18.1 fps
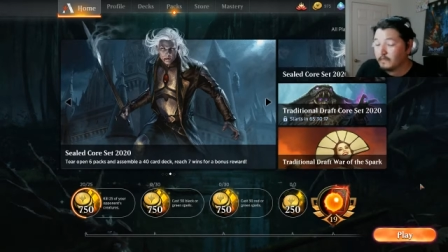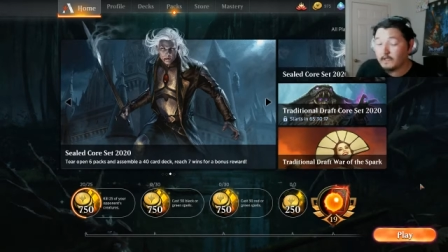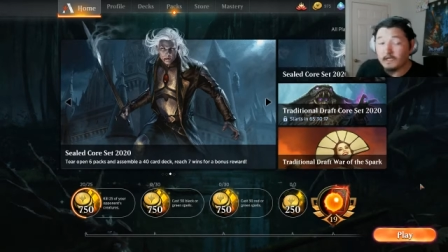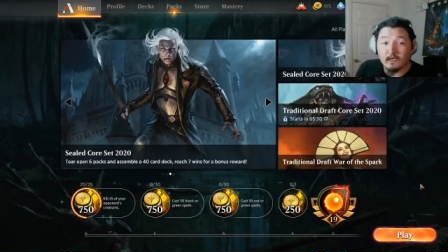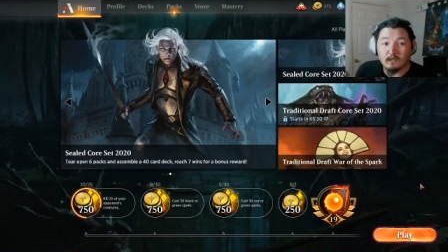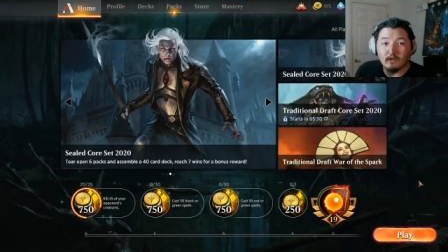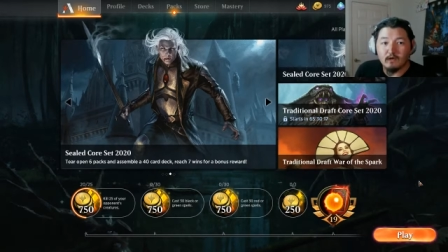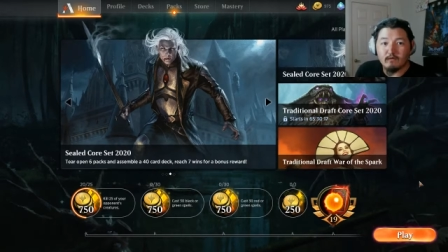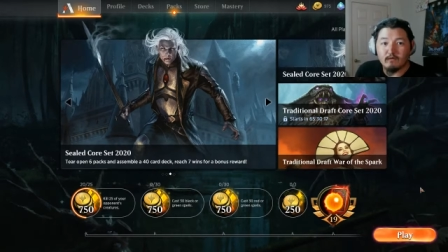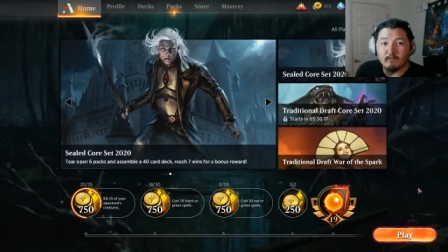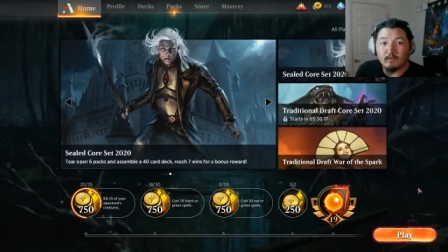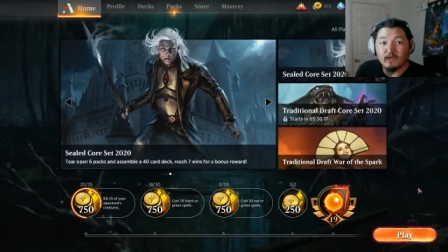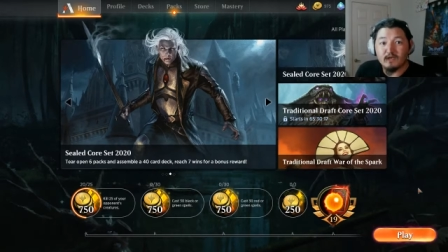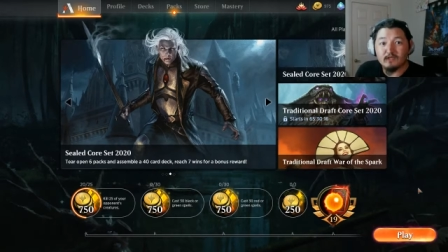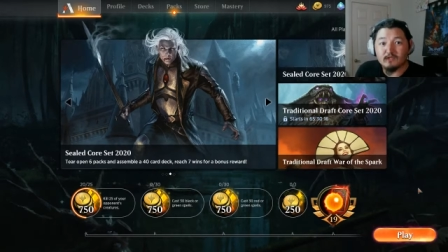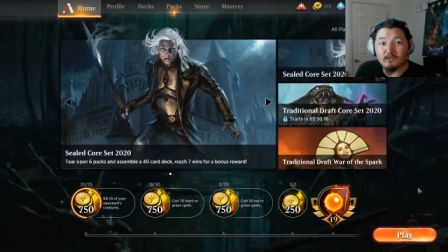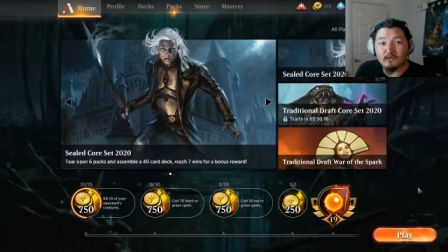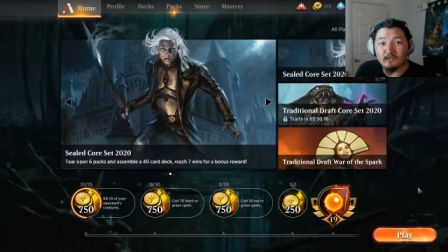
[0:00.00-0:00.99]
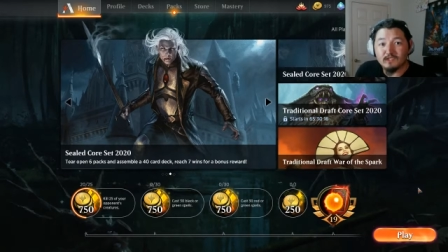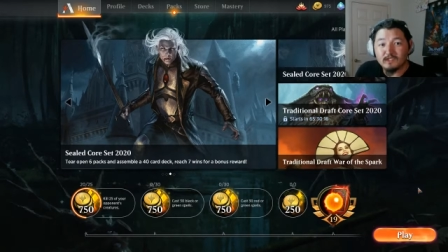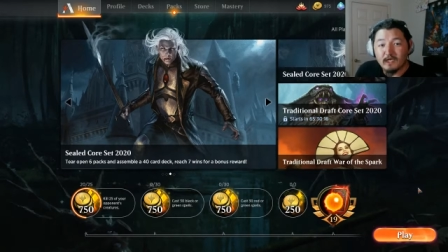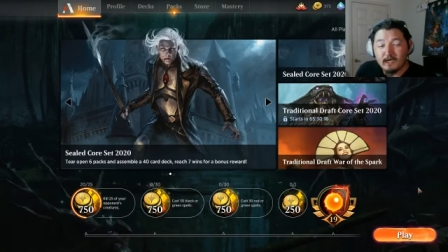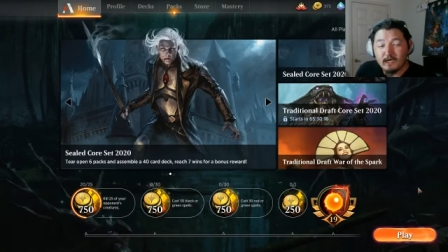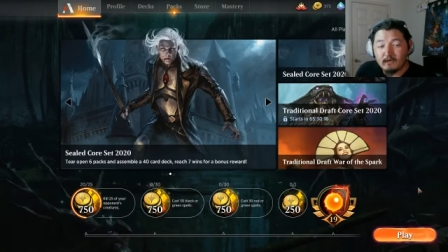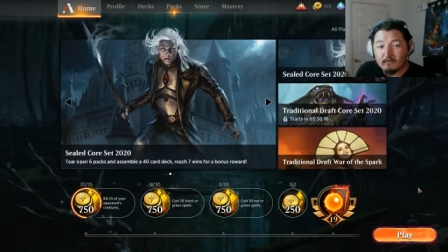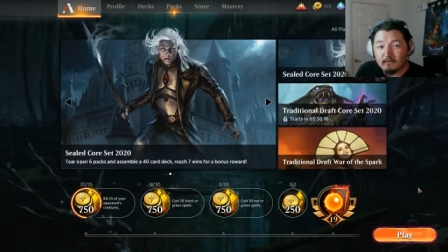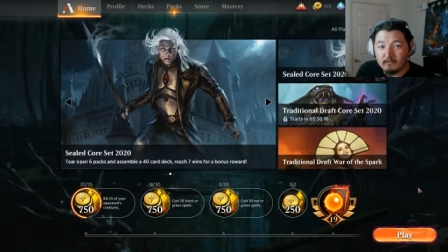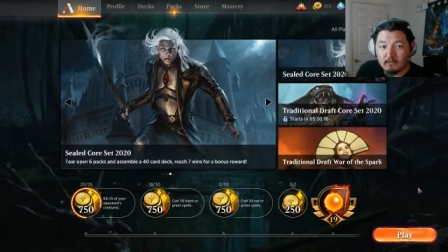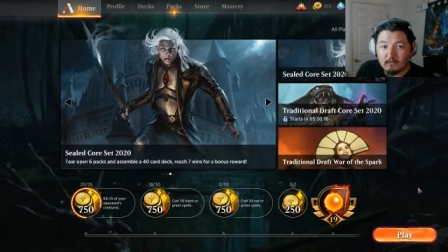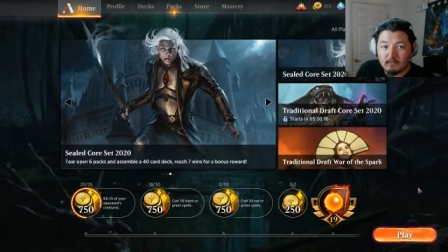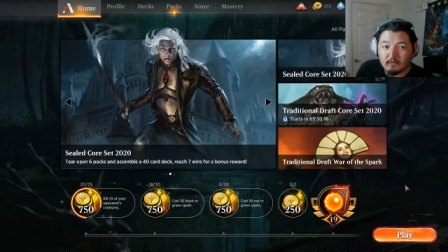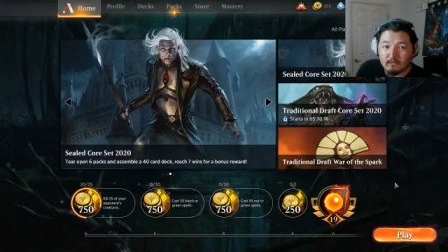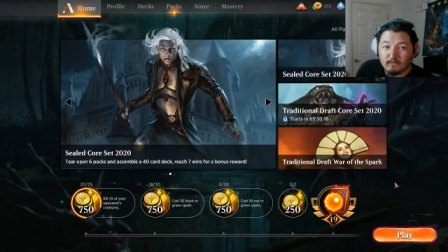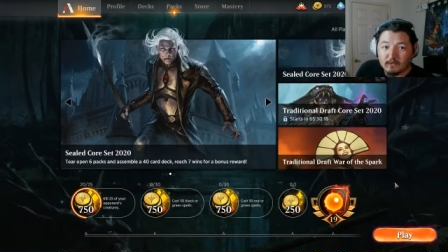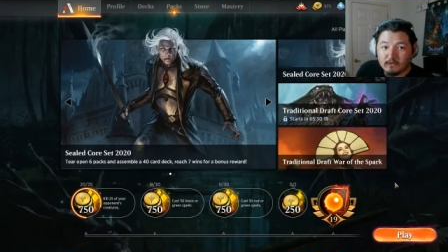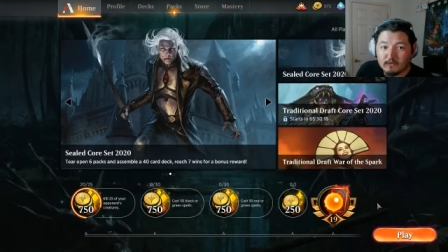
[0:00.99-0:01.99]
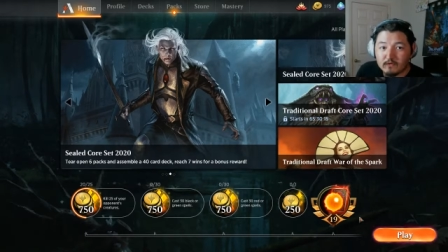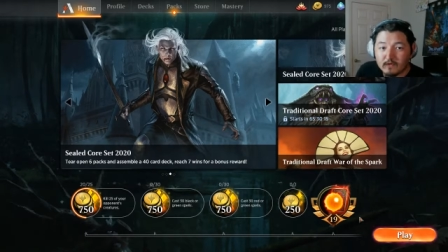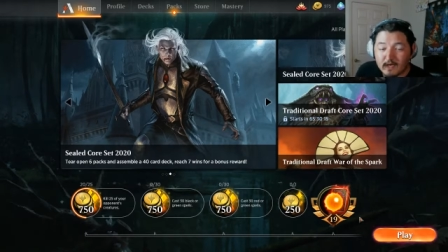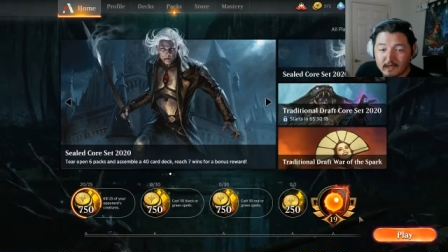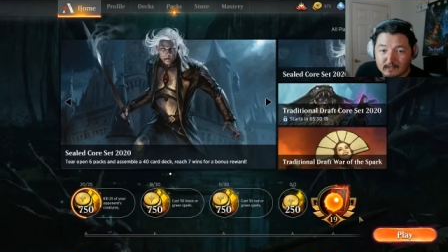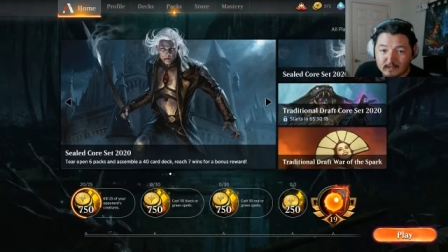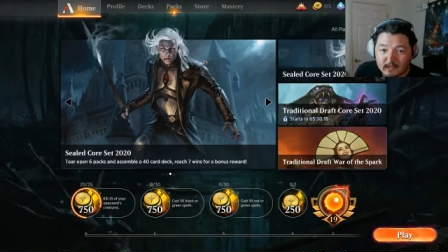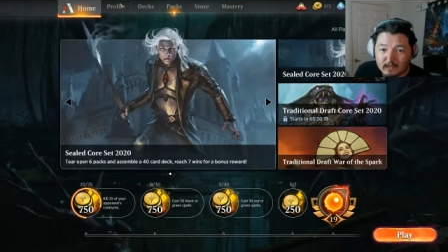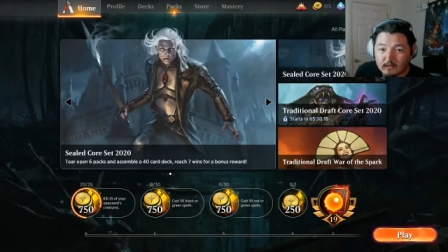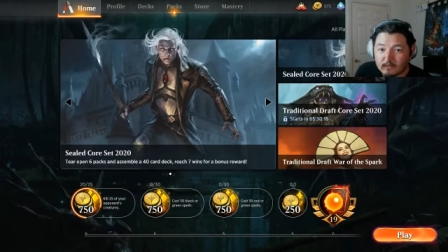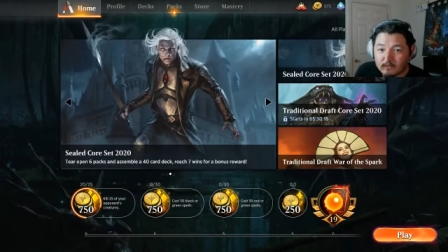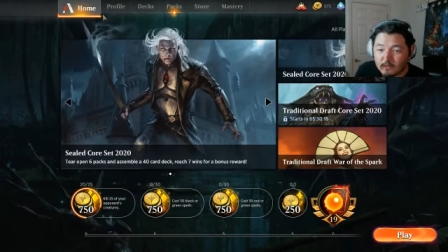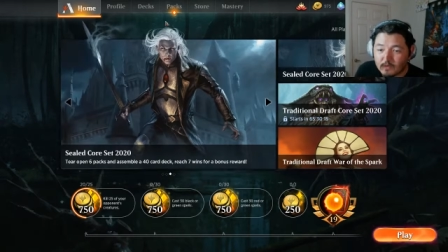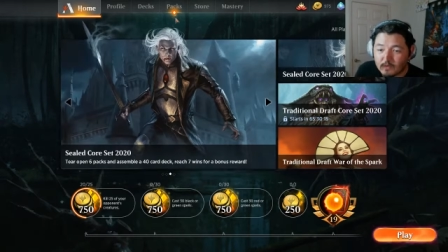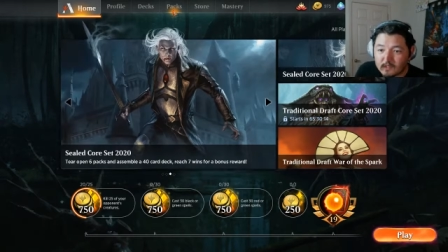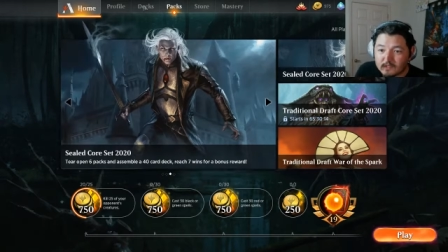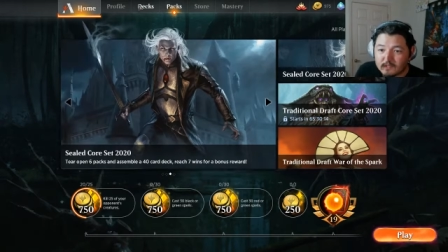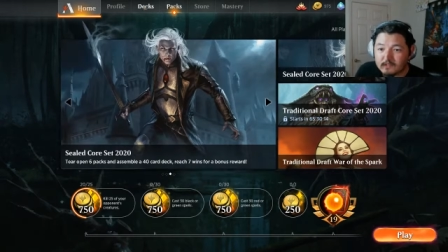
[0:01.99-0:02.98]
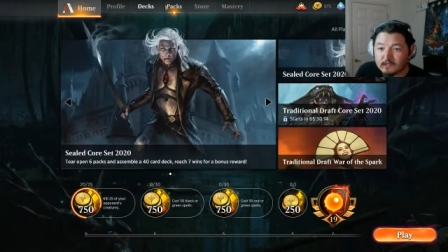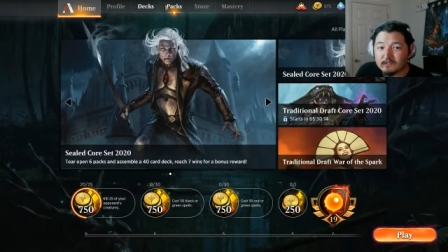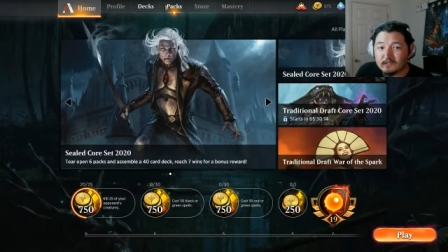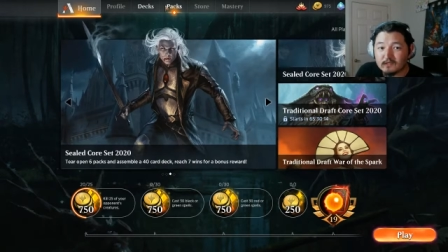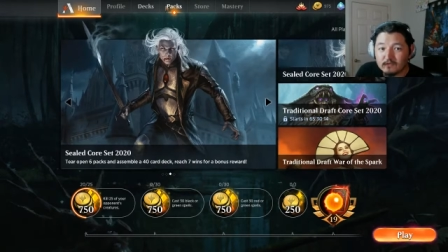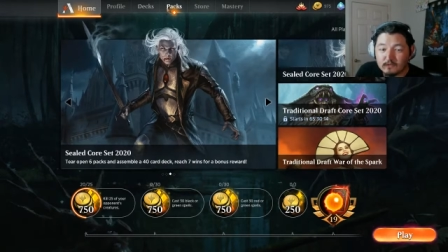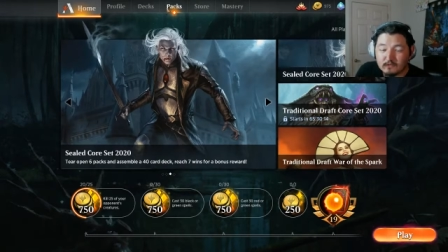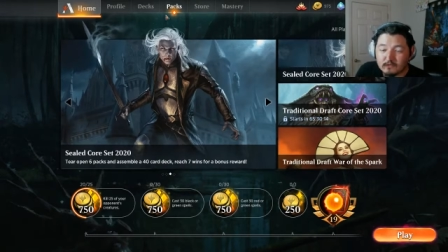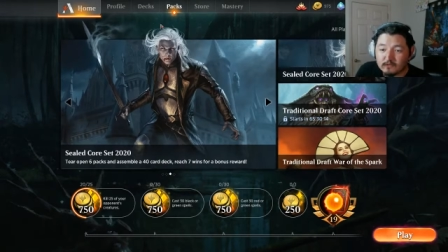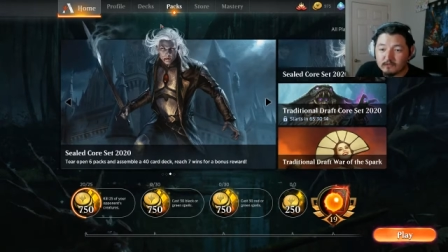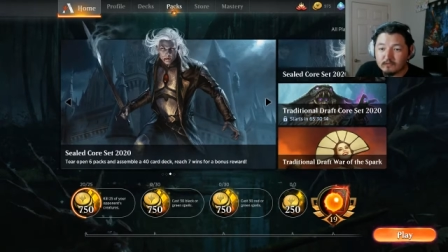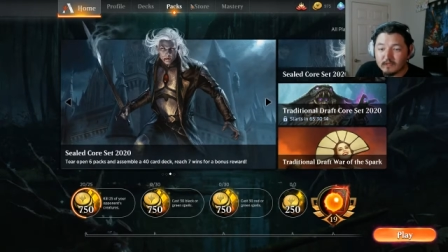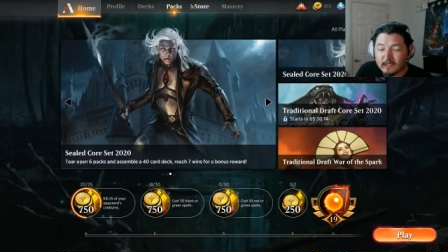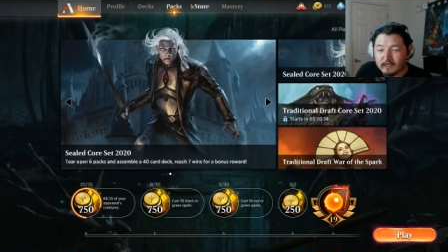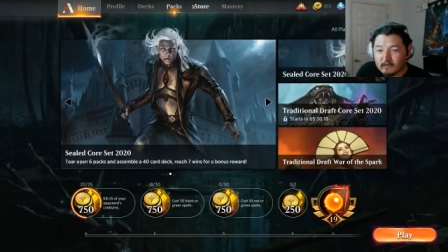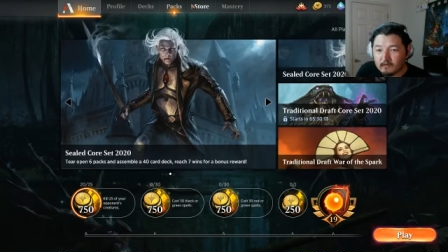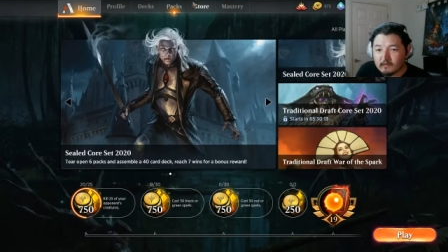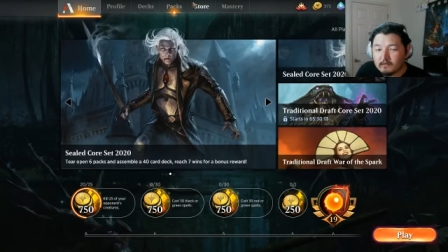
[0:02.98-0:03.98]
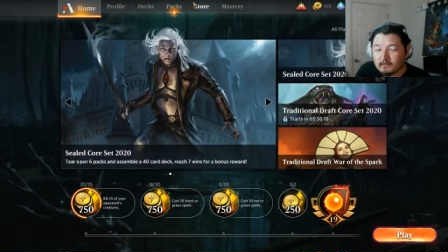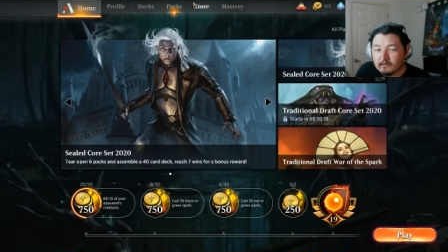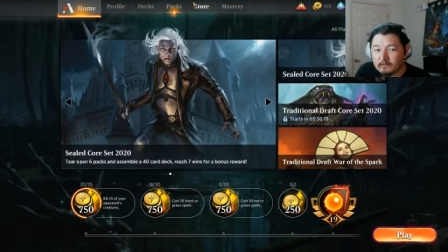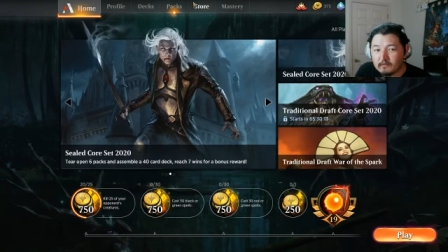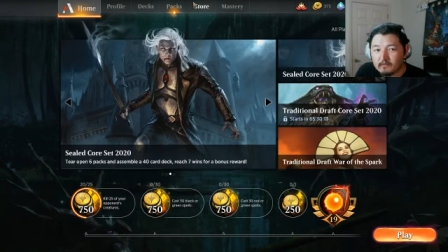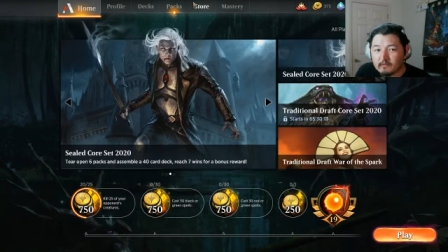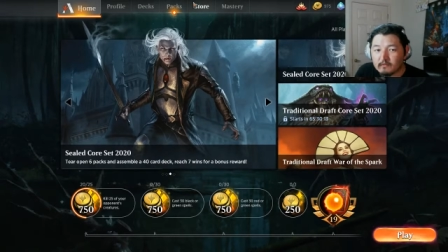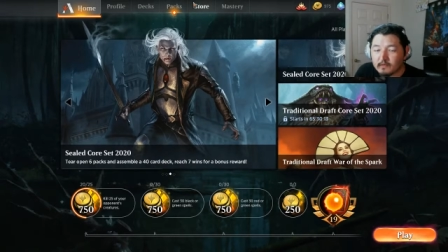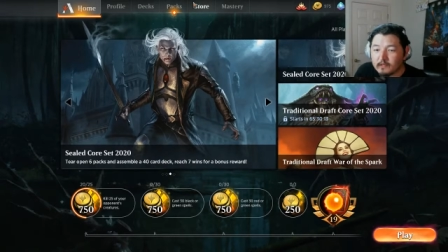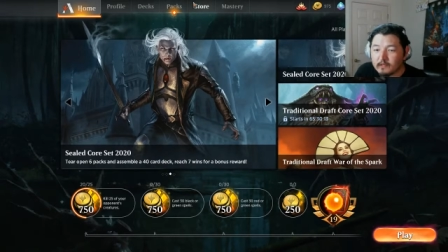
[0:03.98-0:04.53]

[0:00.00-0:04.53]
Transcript: Hello, everybody on Twitch chat. And for you guys that are going to be watching this on YouTube later, my